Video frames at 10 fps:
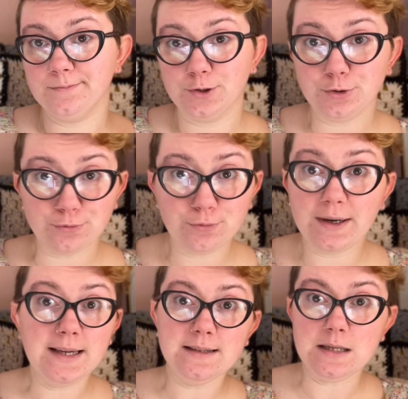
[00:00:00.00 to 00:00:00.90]

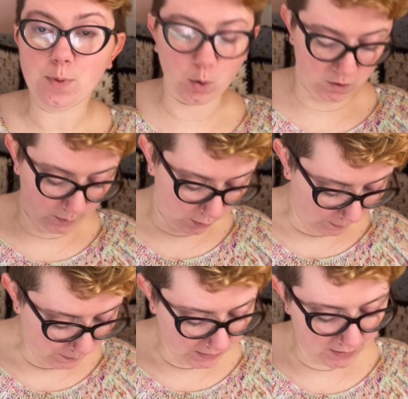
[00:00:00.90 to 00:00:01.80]
crazy portable.
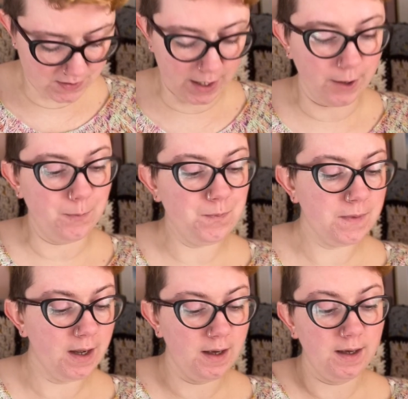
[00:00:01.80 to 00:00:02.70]
So
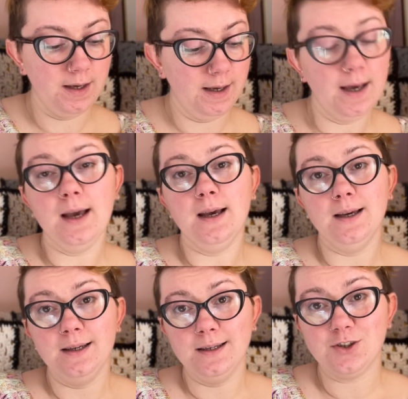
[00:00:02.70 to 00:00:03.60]

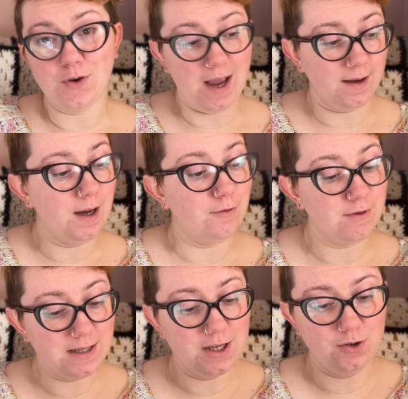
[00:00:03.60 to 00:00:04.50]
yeah, I've
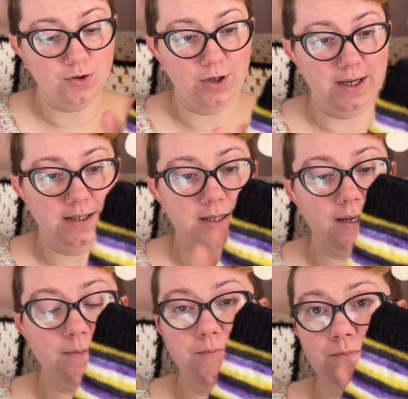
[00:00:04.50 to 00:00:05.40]
really enjoyed
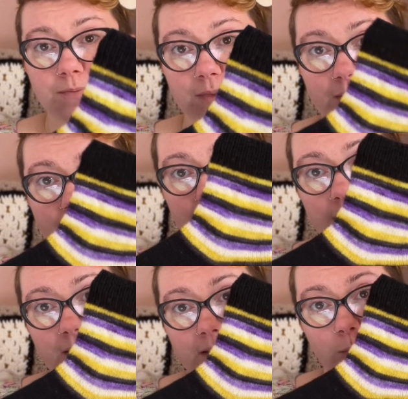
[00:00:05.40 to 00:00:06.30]

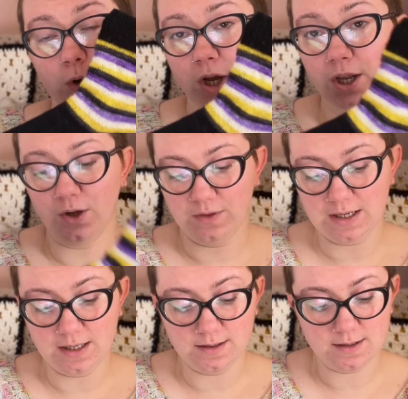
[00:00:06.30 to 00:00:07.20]
working on
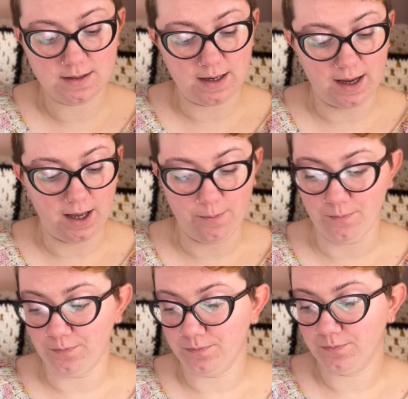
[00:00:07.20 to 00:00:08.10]
these. I
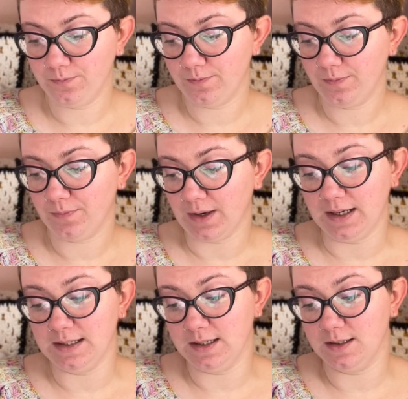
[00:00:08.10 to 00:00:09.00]

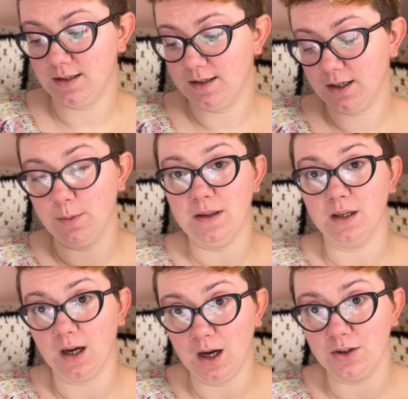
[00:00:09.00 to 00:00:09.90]
did commit the
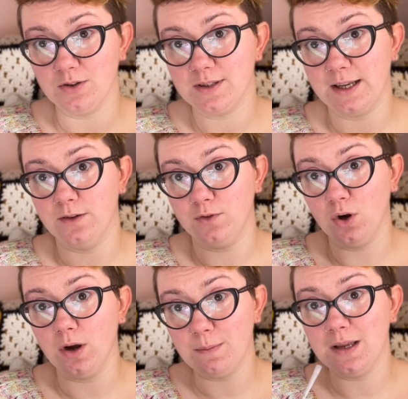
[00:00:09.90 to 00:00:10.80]
cardinal sin of
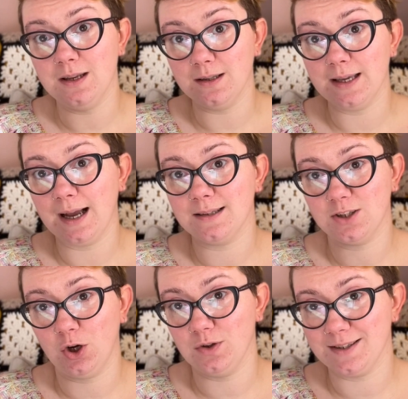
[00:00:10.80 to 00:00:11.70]
not immediately
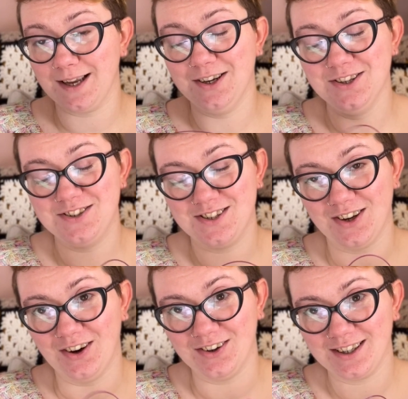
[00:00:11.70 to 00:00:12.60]
casting on the second
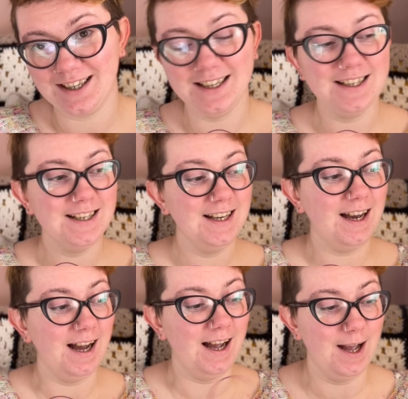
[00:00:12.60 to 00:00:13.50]
sock,
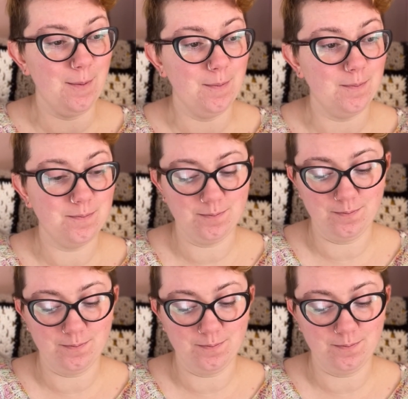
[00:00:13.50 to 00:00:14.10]
but I'm